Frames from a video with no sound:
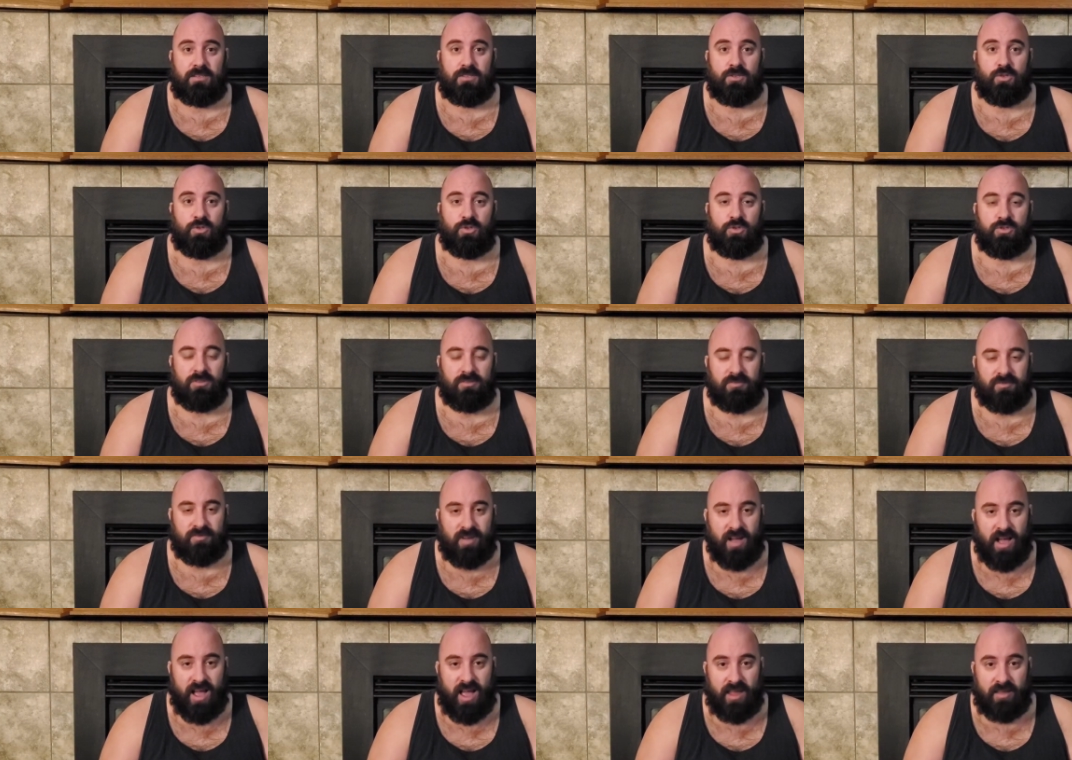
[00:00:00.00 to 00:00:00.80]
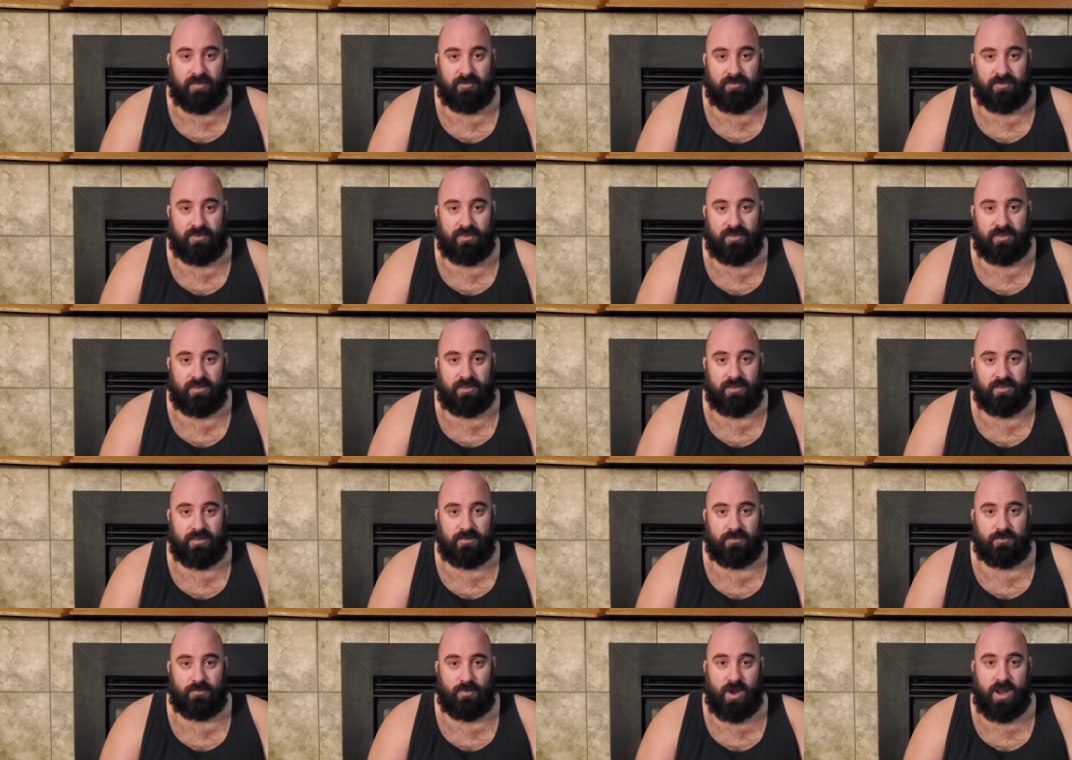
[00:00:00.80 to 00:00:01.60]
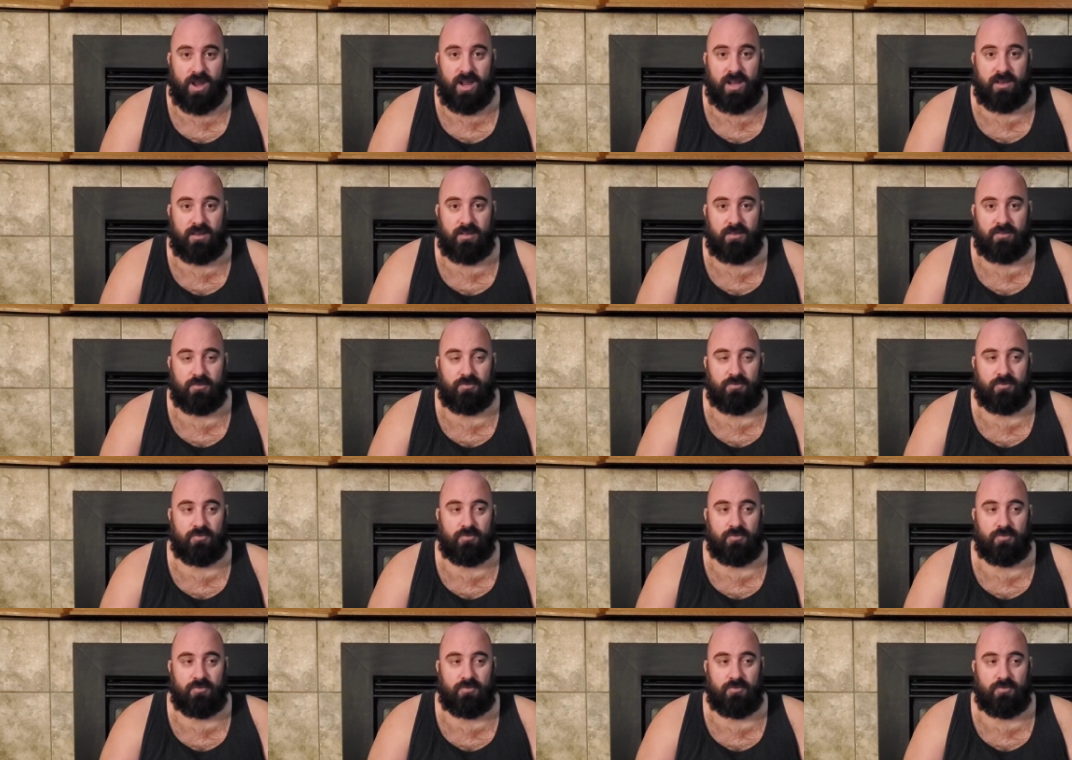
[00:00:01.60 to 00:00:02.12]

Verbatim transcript: to survive, right?